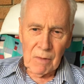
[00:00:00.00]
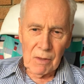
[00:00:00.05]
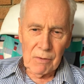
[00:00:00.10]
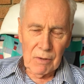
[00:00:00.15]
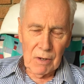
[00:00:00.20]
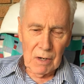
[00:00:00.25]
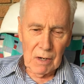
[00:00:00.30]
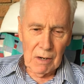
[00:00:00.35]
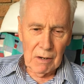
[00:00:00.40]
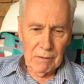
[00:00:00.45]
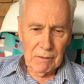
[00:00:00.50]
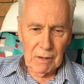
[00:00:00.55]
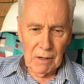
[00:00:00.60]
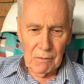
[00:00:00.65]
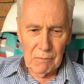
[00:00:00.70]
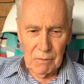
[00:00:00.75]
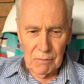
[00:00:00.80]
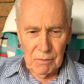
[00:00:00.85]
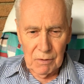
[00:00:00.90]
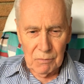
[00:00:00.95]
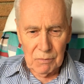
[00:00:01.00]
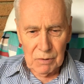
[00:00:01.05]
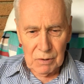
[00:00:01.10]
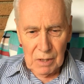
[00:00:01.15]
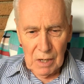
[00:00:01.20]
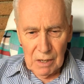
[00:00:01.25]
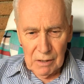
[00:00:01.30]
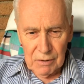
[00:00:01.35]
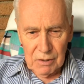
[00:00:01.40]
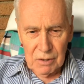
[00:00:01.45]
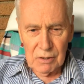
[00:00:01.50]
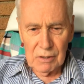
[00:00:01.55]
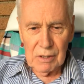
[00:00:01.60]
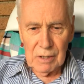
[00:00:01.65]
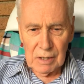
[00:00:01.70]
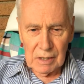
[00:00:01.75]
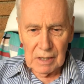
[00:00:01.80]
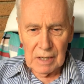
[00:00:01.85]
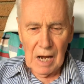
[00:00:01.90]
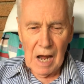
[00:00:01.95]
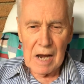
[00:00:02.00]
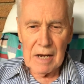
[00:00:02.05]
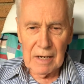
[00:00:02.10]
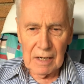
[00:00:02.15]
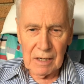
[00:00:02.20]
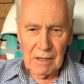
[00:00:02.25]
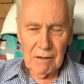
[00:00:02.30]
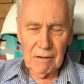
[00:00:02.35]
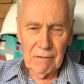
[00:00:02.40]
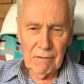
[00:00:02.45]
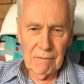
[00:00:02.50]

that was constantly a guiding